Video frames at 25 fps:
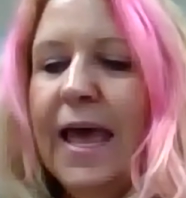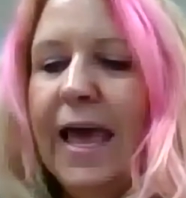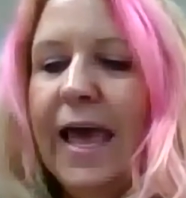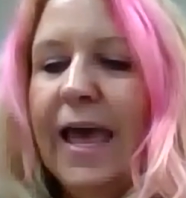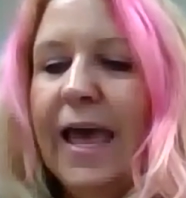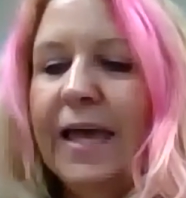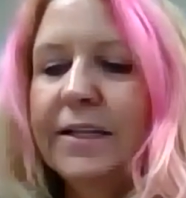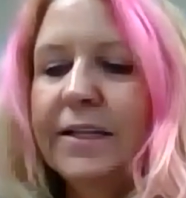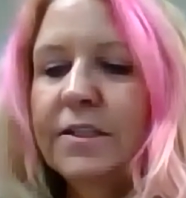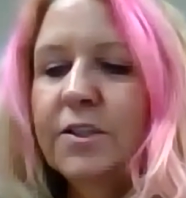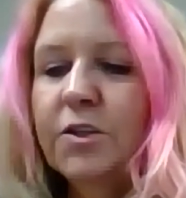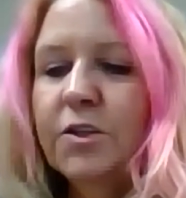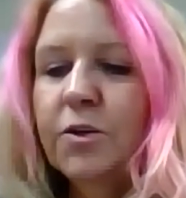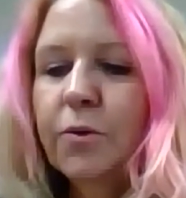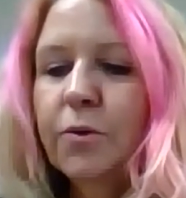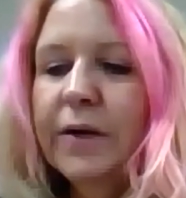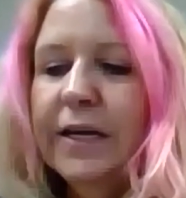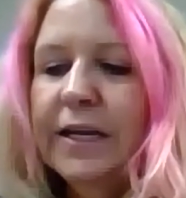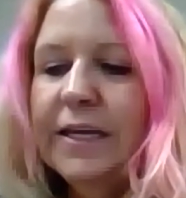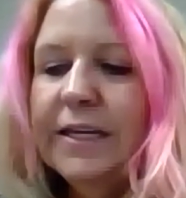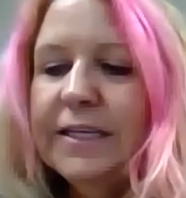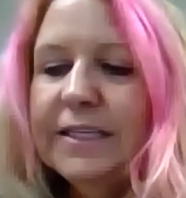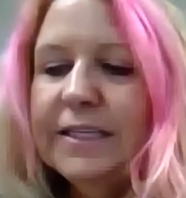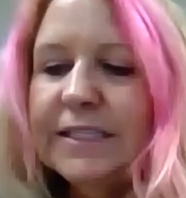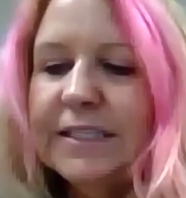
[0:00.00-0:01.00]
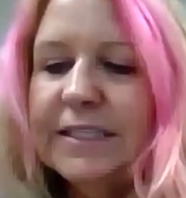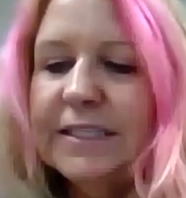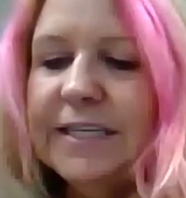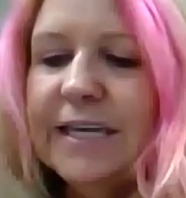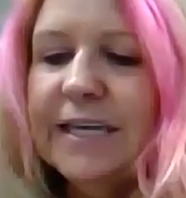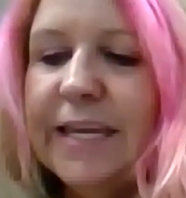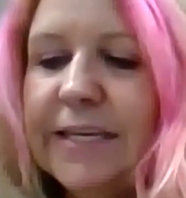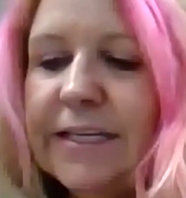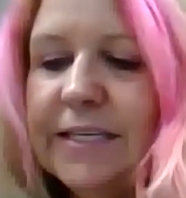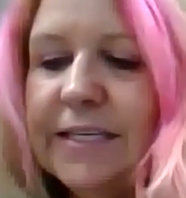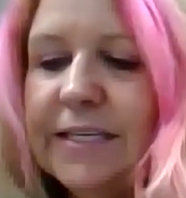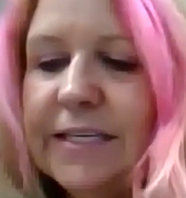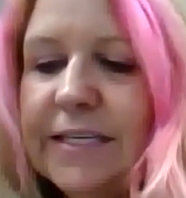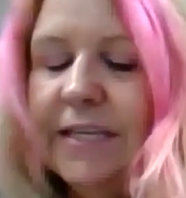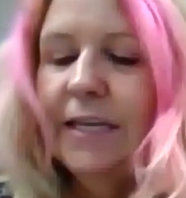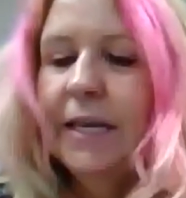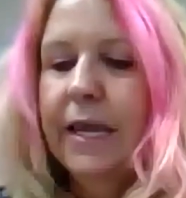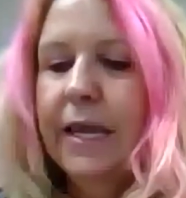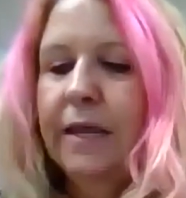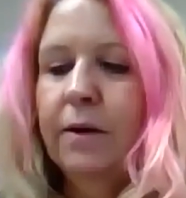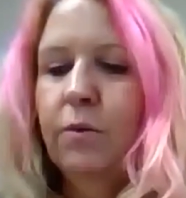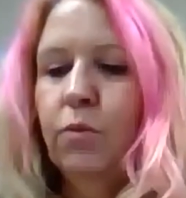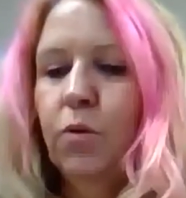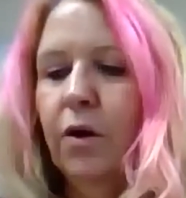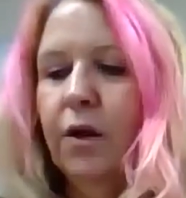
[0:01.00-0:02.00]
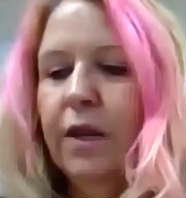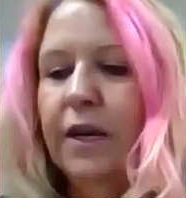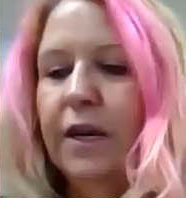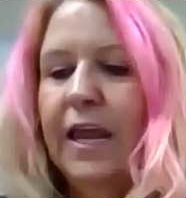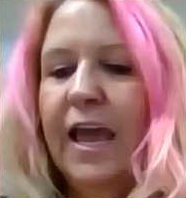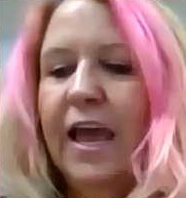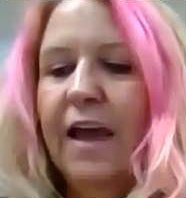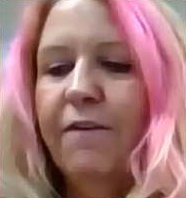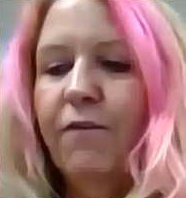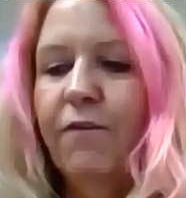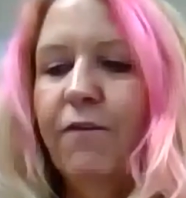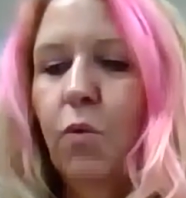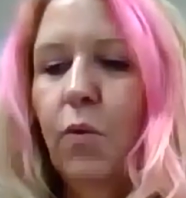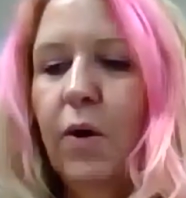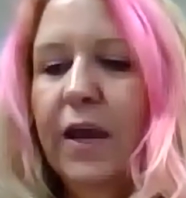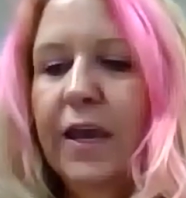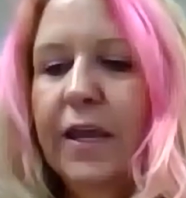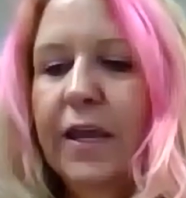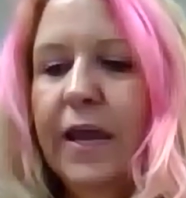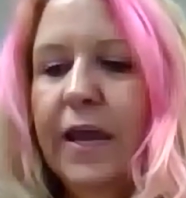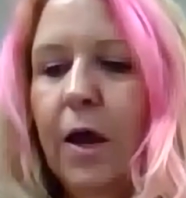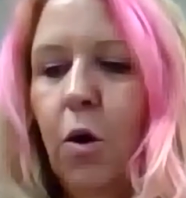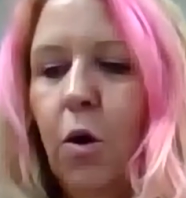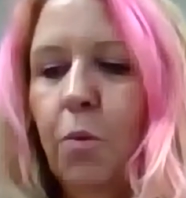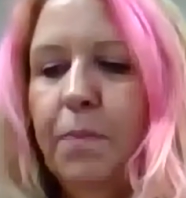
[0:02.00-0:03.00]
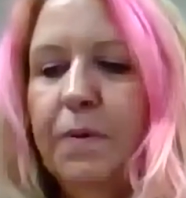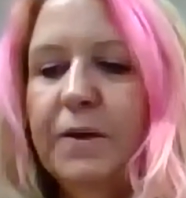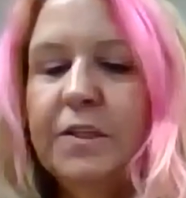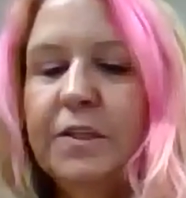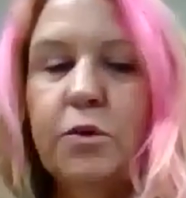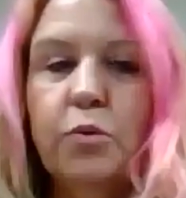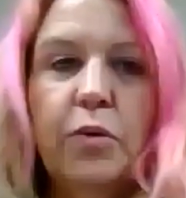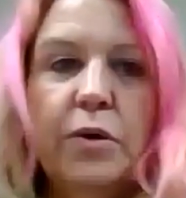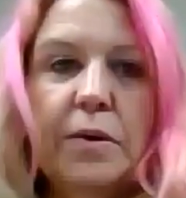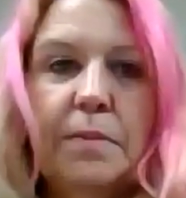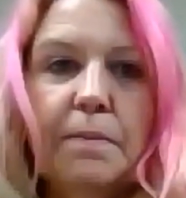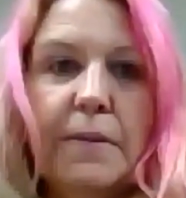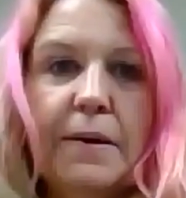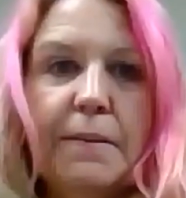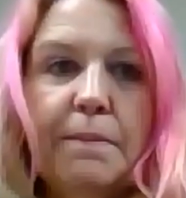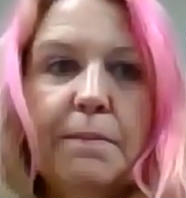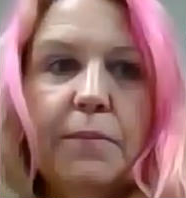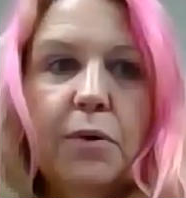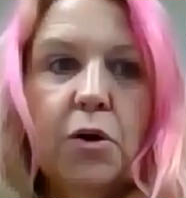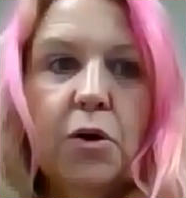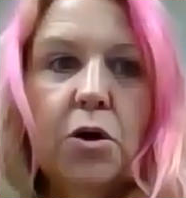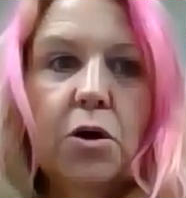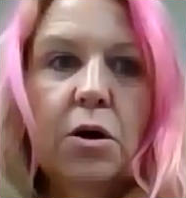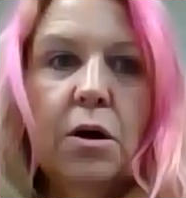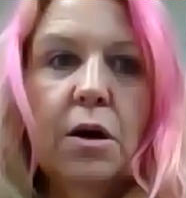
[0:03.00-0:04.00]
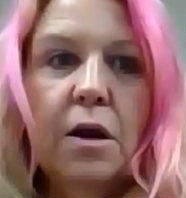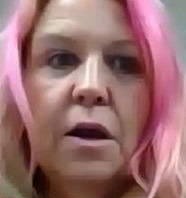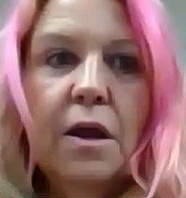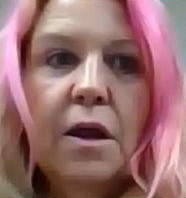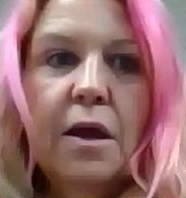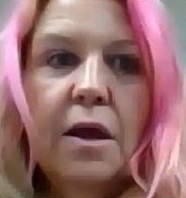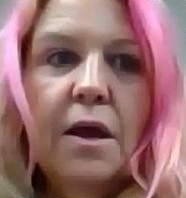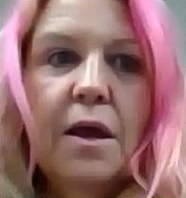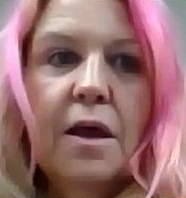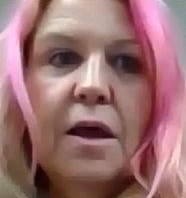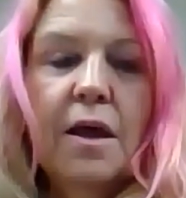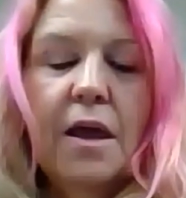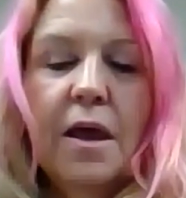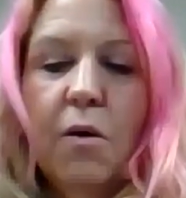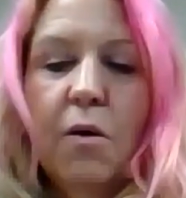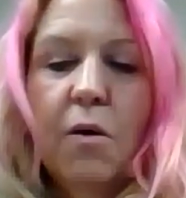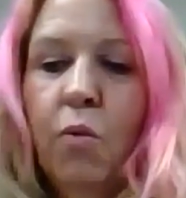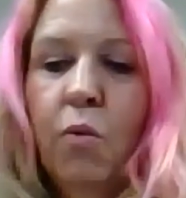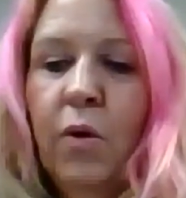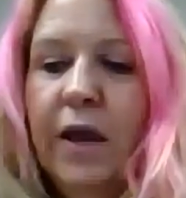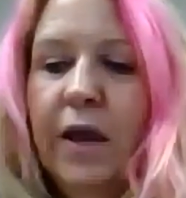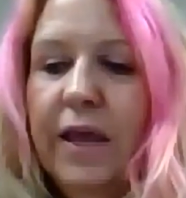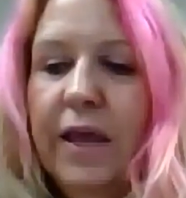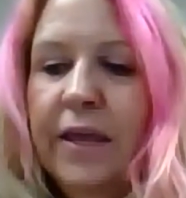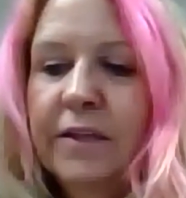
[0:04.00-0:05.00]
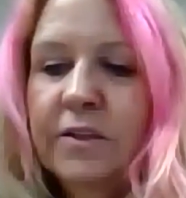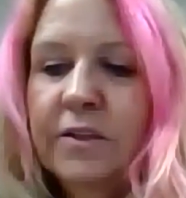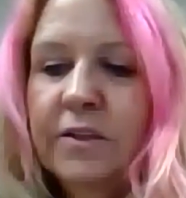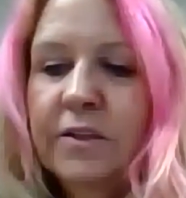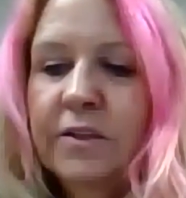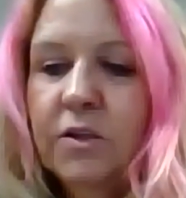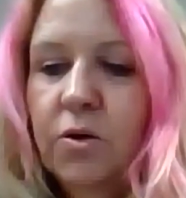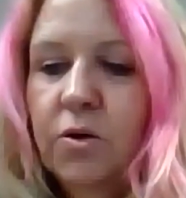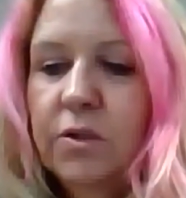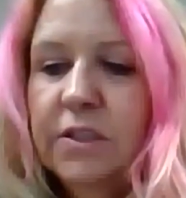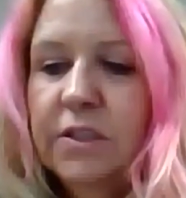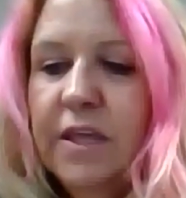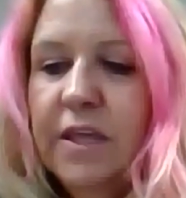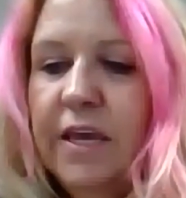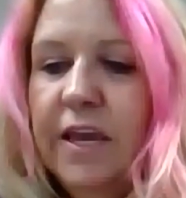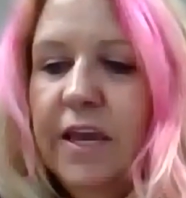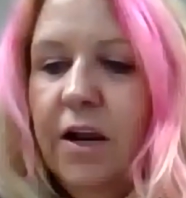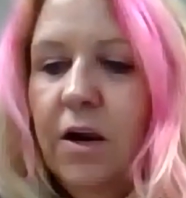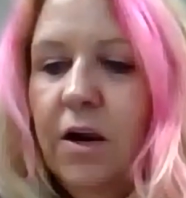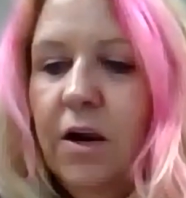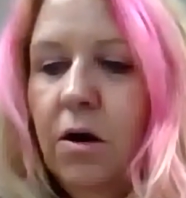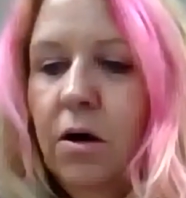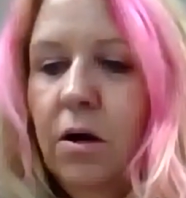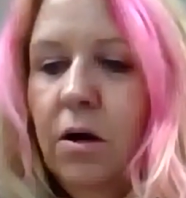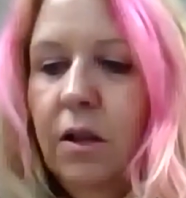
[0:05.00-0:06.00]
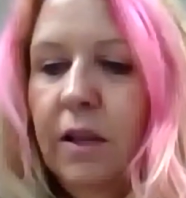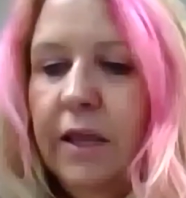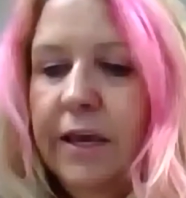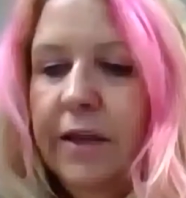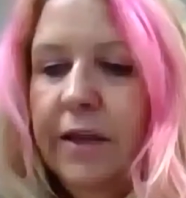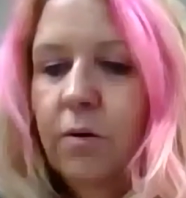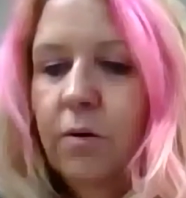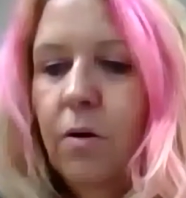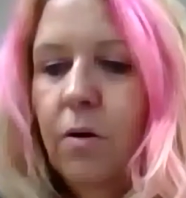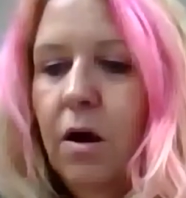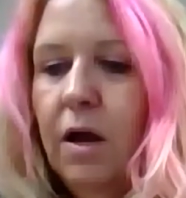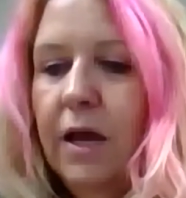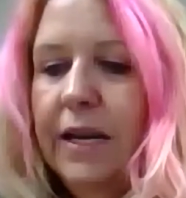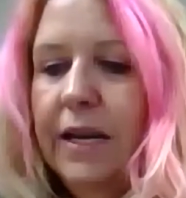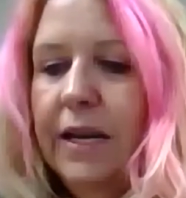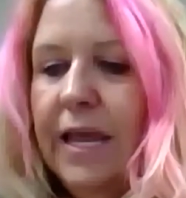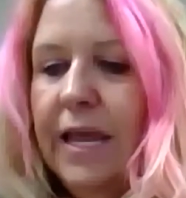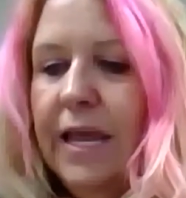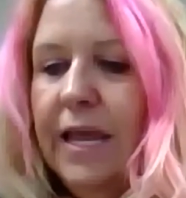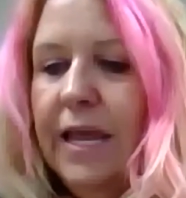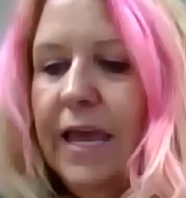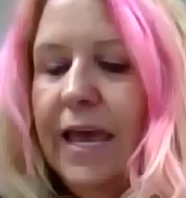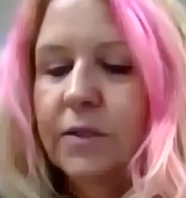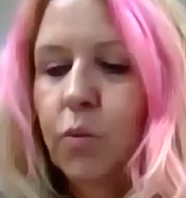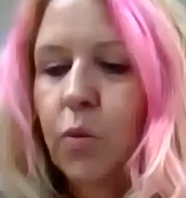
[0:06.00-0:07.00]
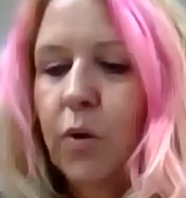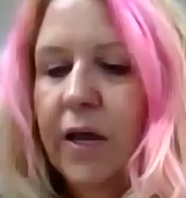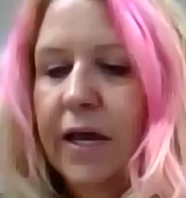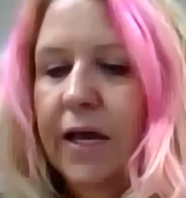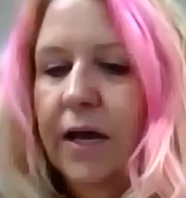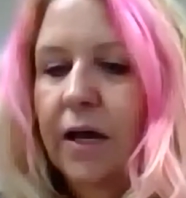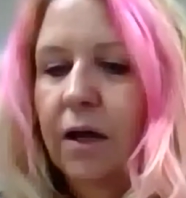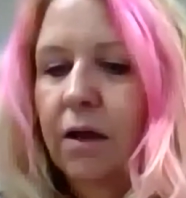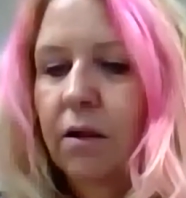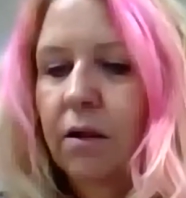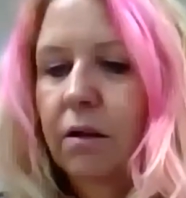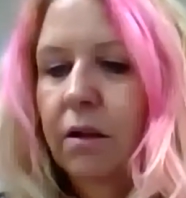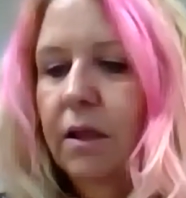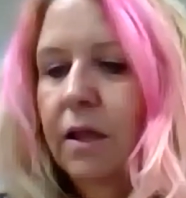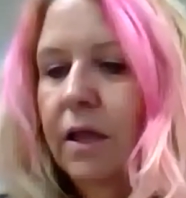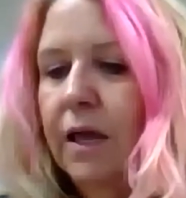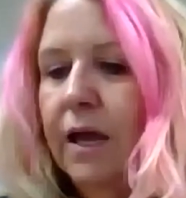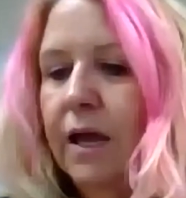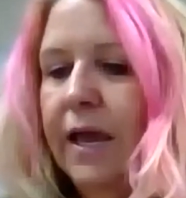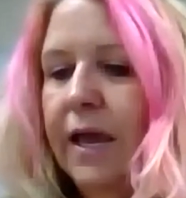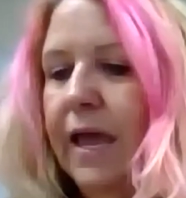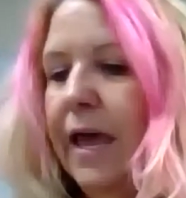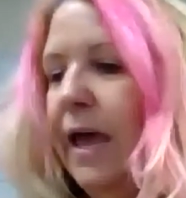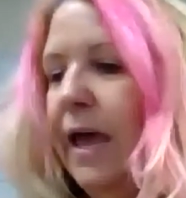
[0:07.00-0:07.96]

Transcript: anserinus tendon. And we're gonna have a way to help us remember what inserts there later on as well. I